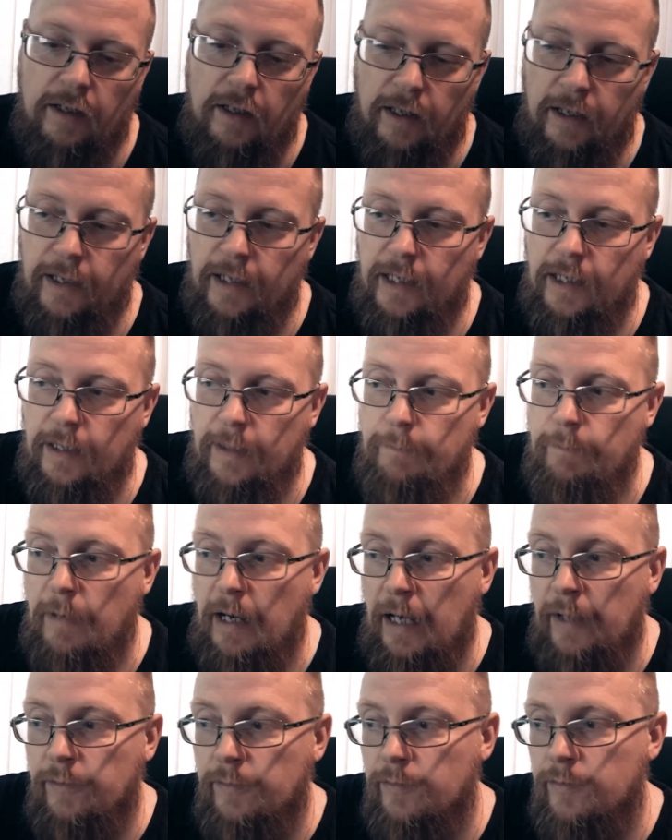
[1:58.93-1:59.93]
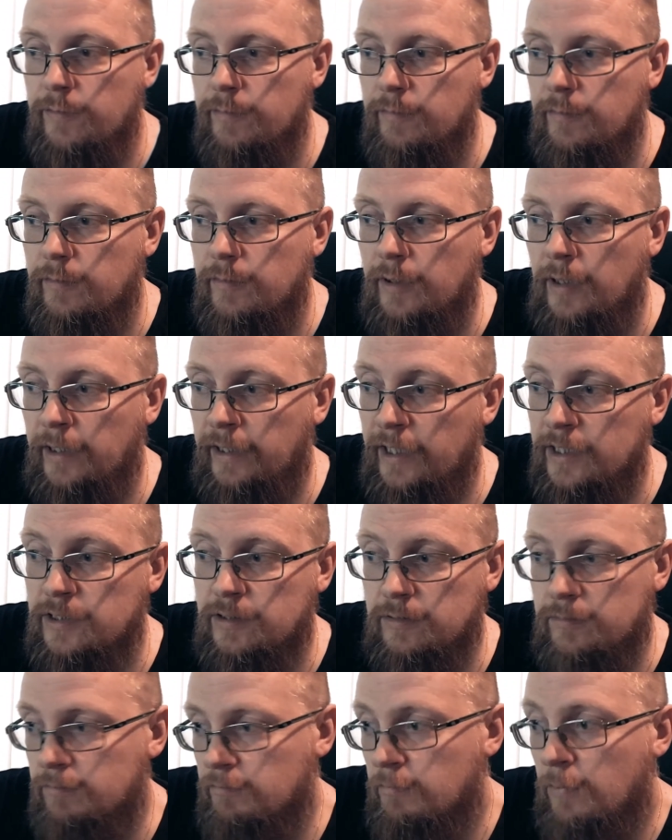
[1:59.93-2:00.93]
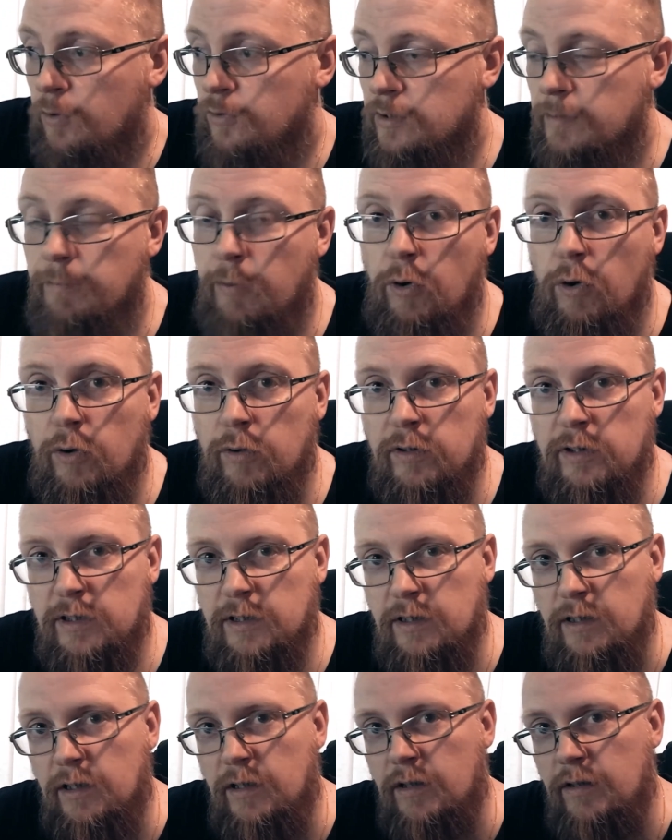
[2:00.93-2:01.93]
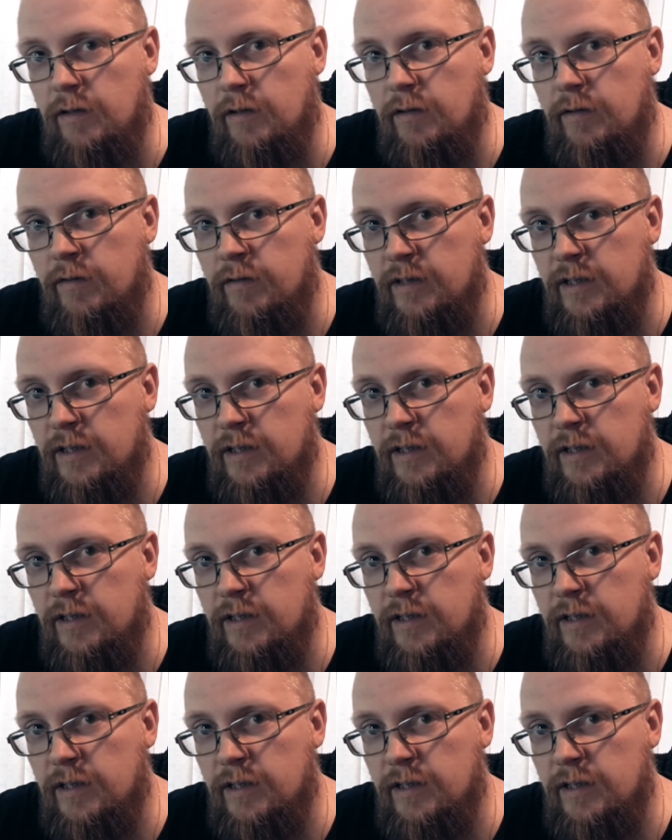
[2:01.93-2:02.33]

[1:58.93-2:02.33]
and I guess most importantly, the